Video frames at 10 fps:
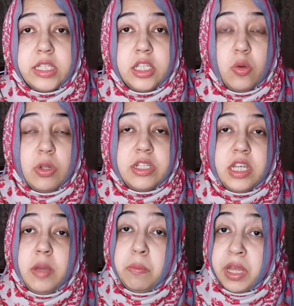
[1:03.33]
you will see
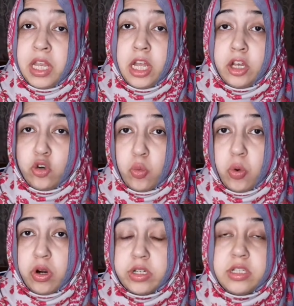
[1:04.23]
many
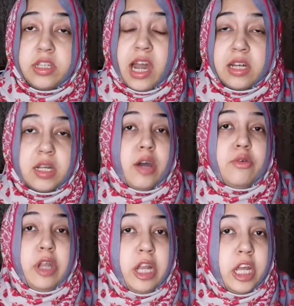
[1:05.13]
introverts that are
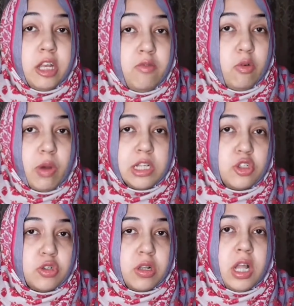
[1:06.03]
really
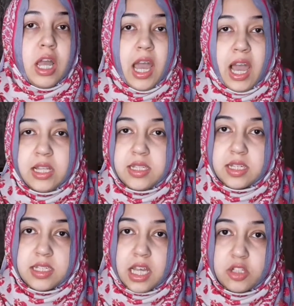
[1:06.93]
influential and
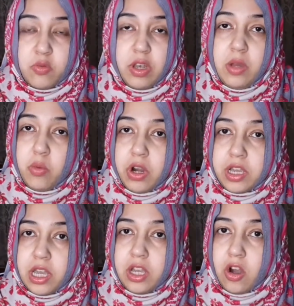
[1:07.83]
successfully
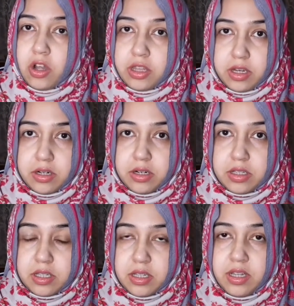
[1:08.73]
working on the
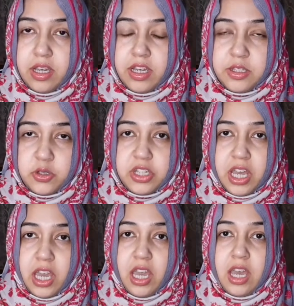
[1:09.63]
earth.
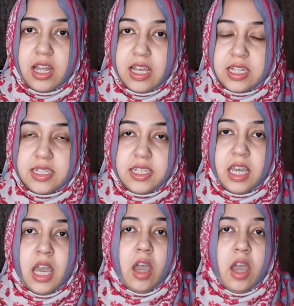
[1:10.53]
Today, let's see